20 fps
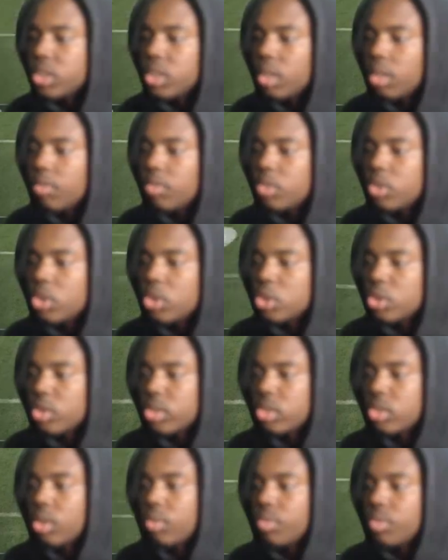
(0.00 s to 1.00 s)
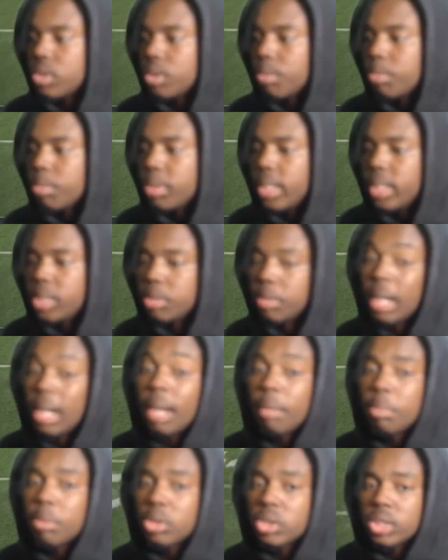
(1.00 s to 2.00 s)
it up to the short side for some plays, but
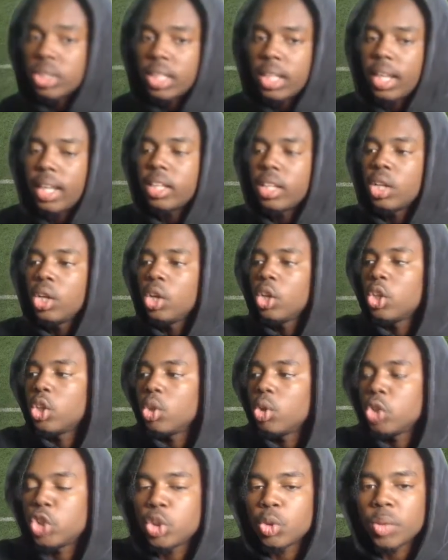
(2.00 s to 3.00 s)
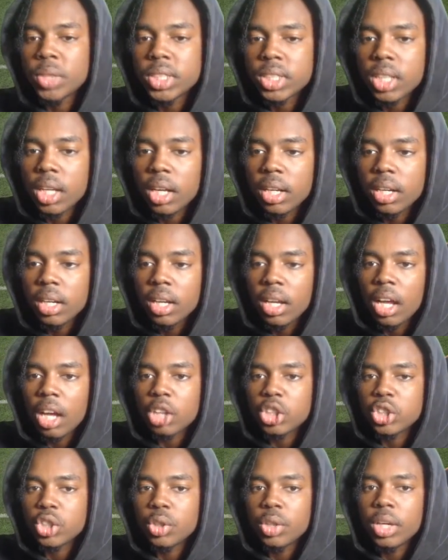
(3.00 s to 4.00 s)
I personally like the short side.
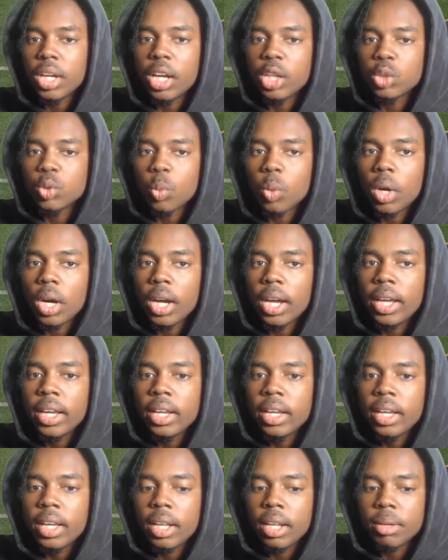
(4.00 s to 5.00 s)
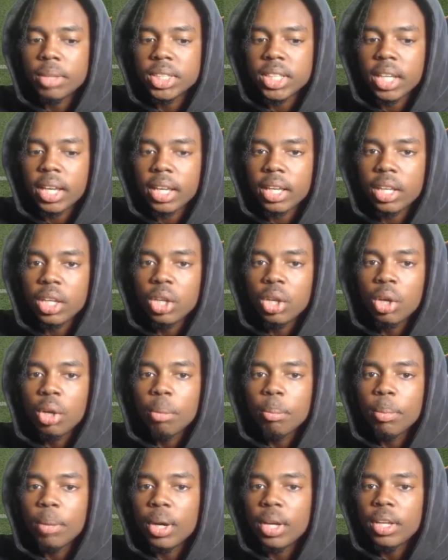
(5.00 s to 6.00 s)
I'll show you guys why in a second.
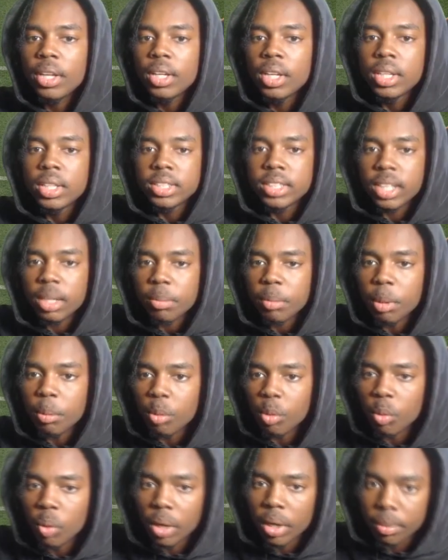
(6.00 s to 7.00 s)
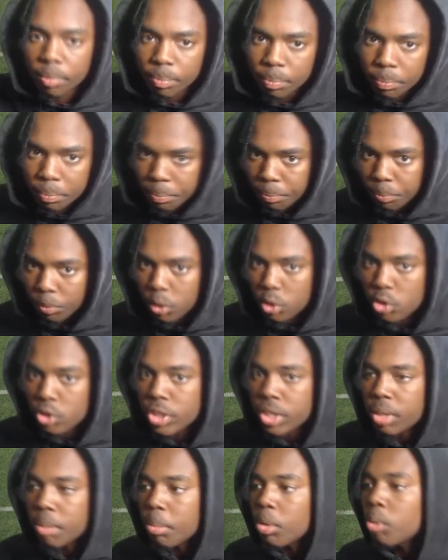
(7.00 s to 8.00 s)
But setup number 1,
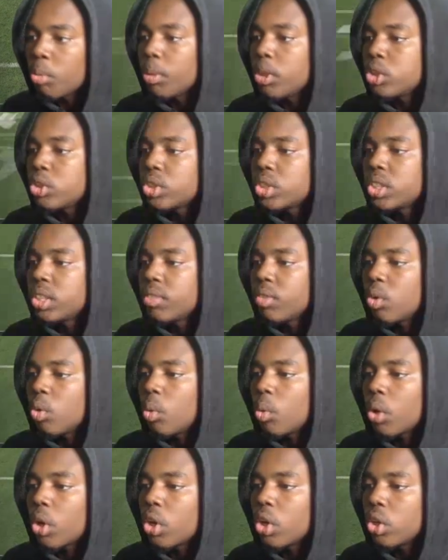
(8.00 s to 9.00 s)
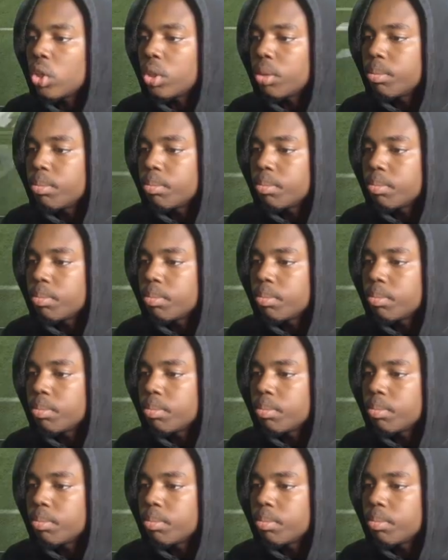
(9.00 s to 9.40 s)
streak the middle bunch receiver or curl him.